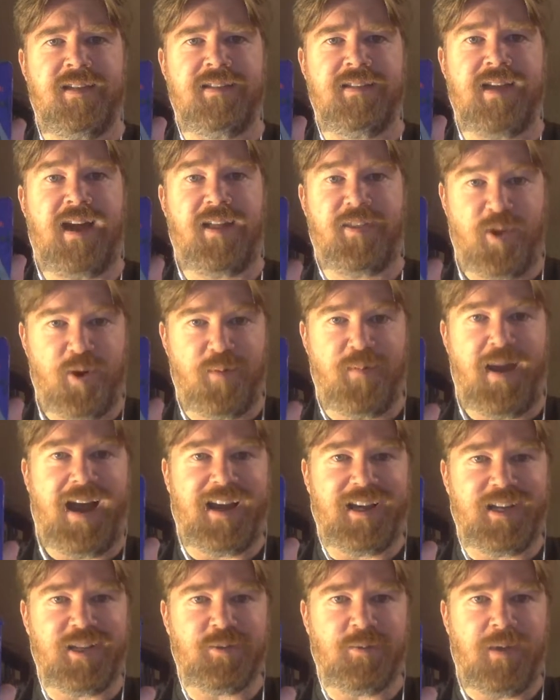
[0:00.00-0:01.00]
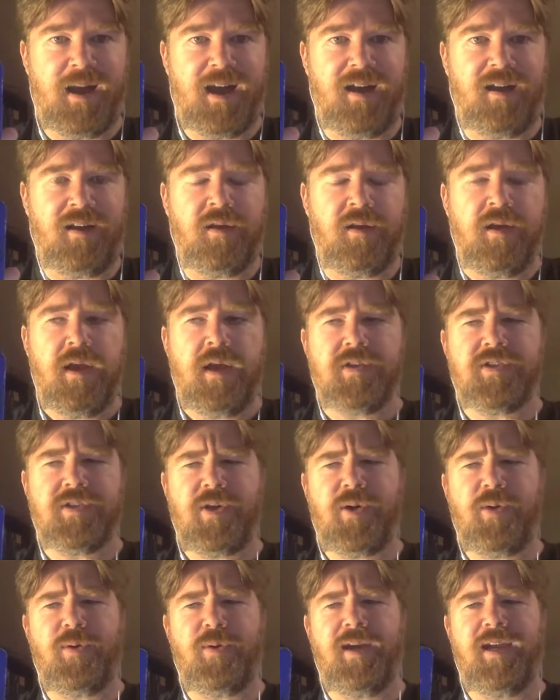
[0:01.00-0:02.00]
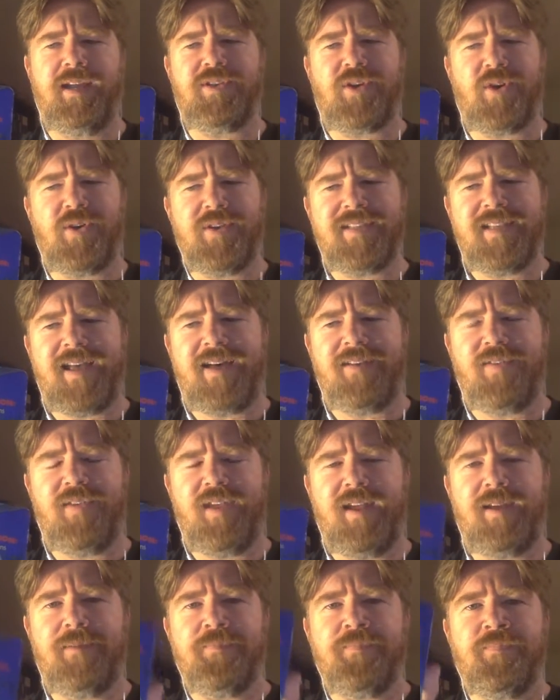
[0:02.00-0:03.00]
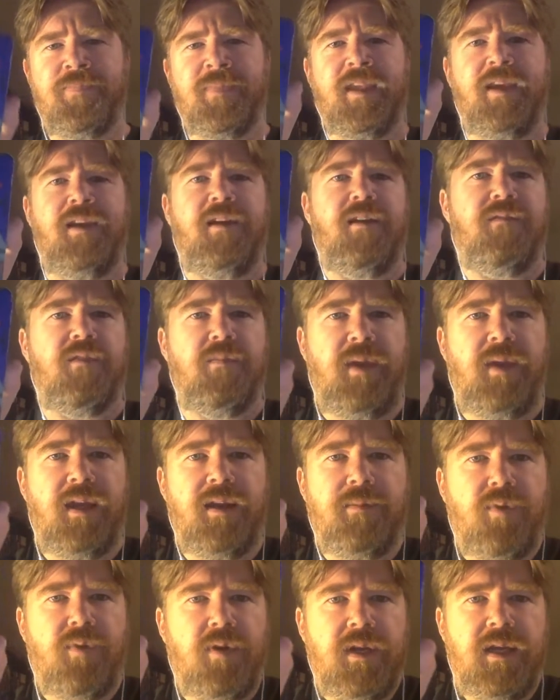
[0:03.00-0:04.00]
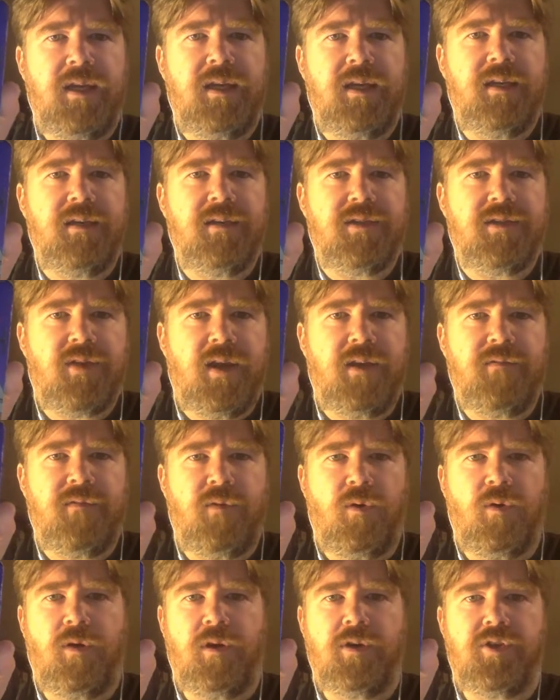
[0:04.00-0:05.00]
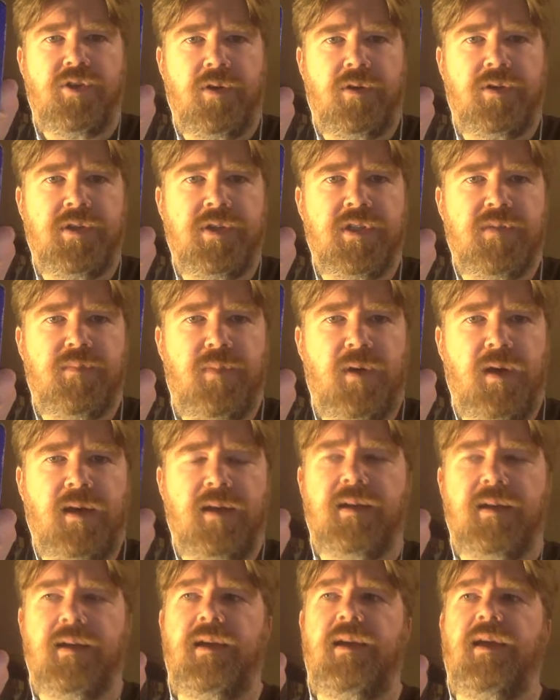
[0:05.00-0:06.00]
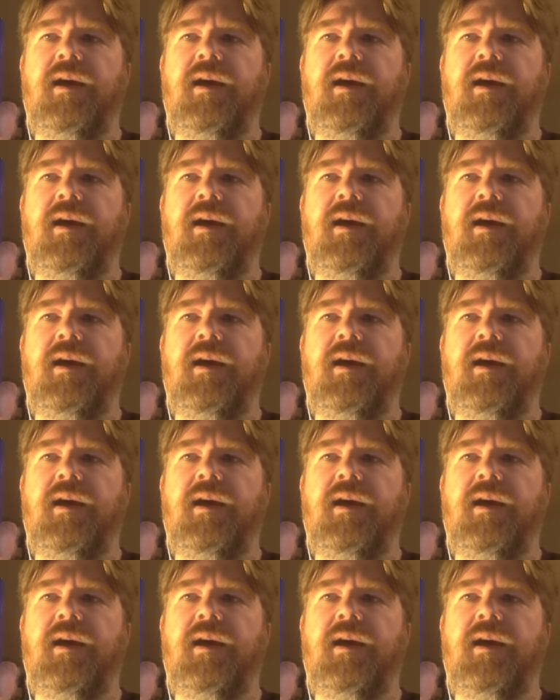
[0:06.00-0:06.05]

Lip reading: got their back as well. So it turns out that for being a pretty straightforward children's book,